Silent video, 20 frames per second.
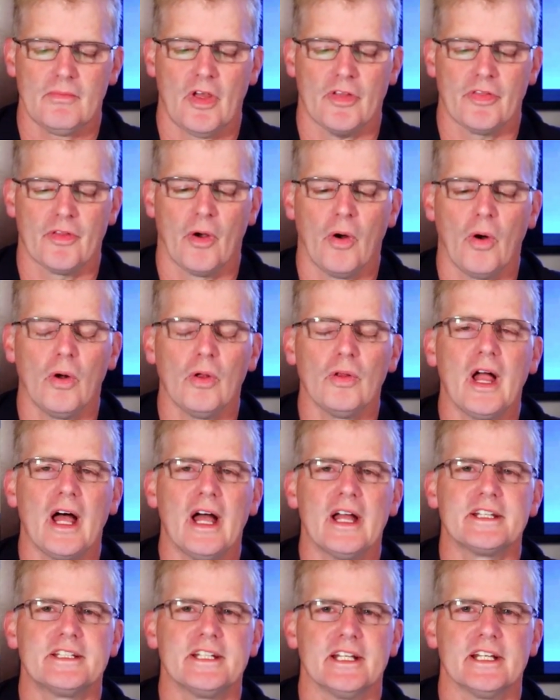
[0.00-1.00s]
The whole
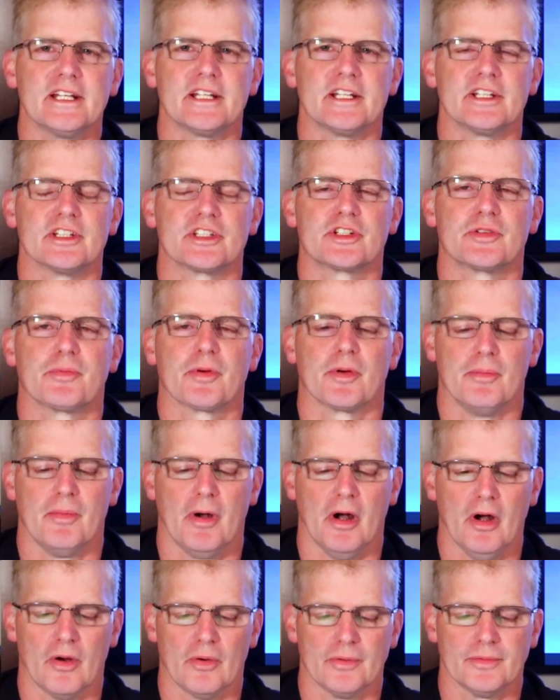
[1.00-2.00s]
idea is to
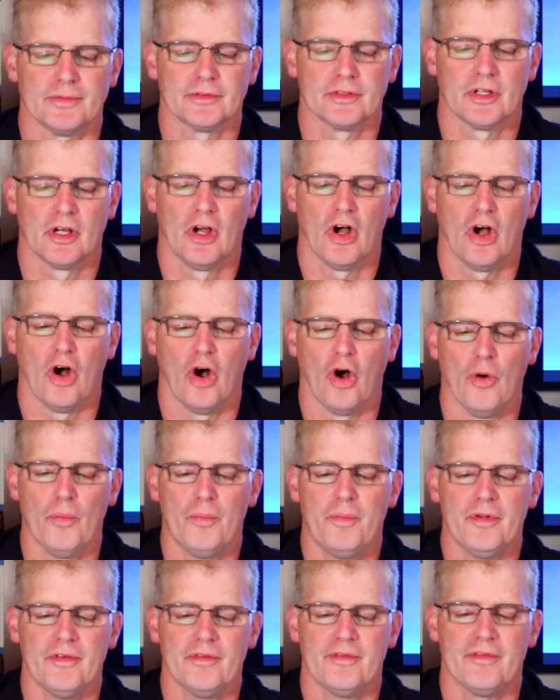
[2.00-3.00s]
promote
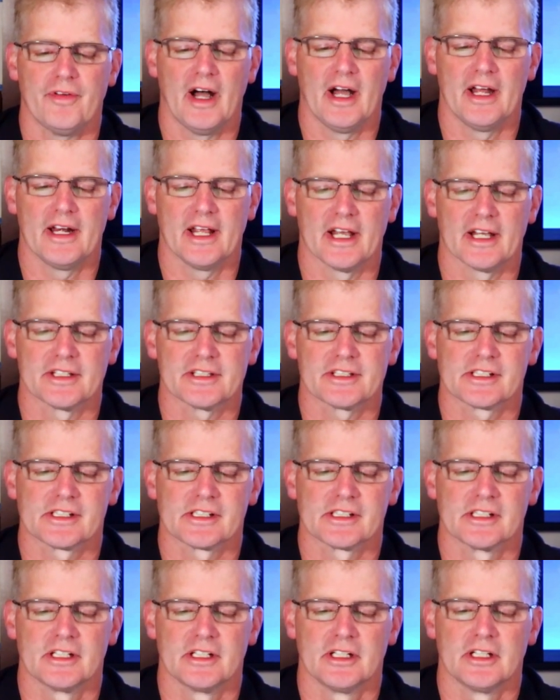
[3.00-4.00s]
open finance,
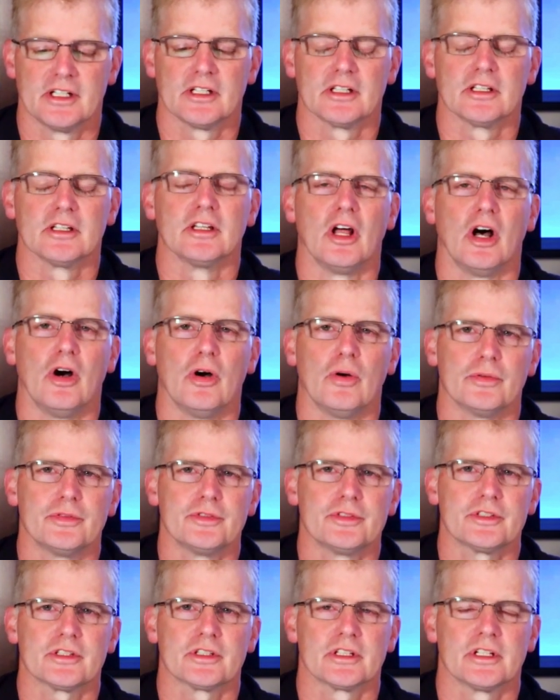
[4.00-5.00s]

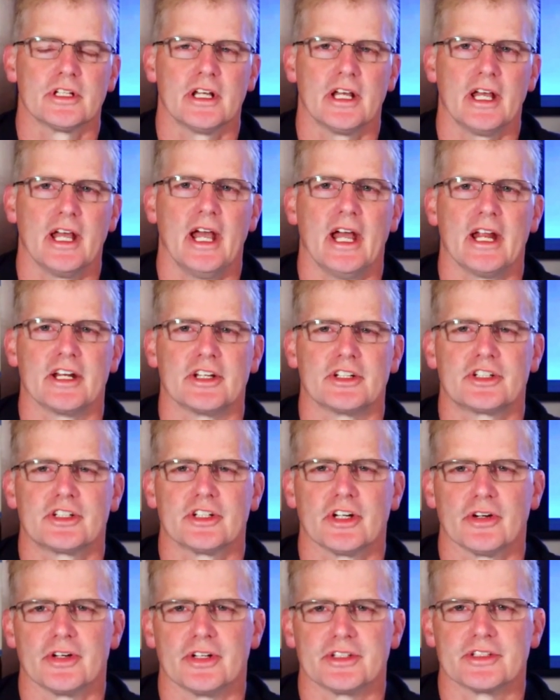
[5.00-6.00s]
loans, and
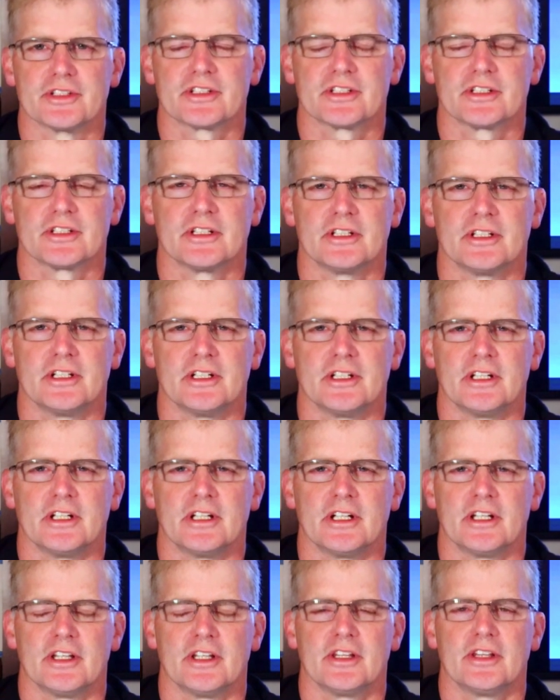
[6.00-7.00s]
insurance.
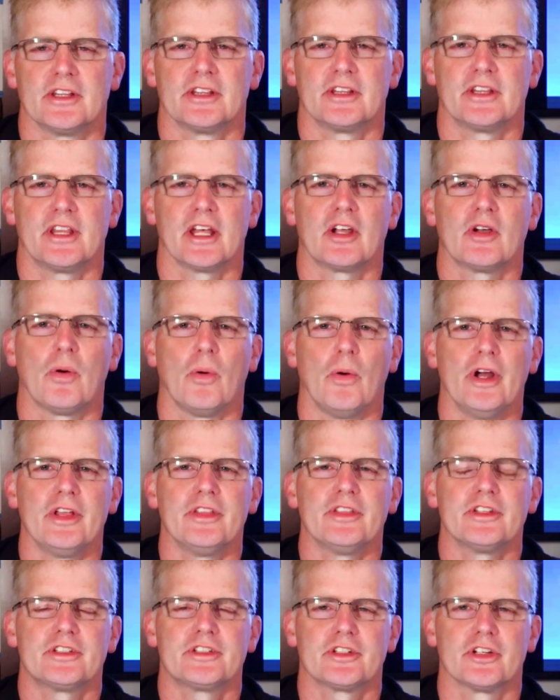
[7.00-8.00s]
They
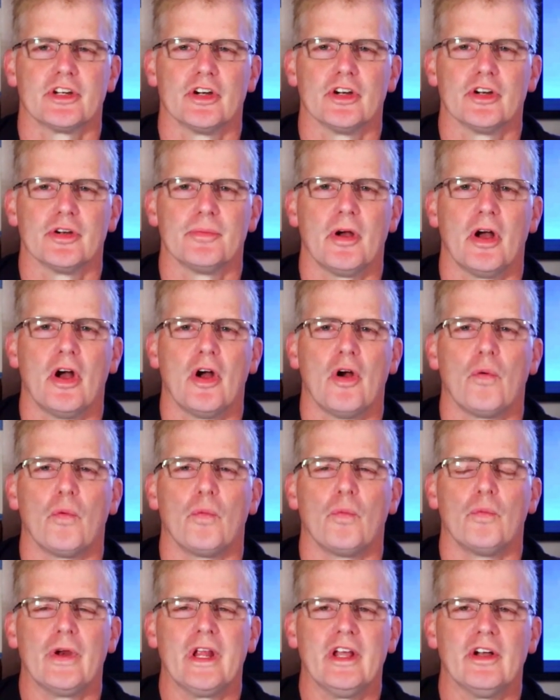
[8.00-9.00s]
coined the term
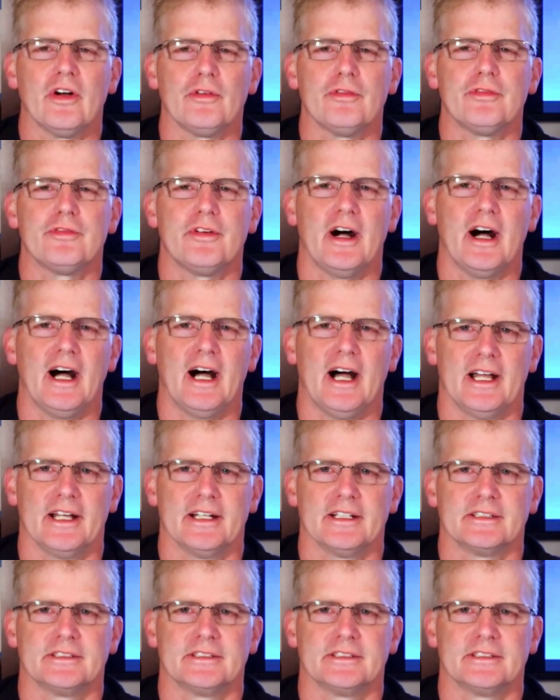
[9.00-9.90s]
real F I.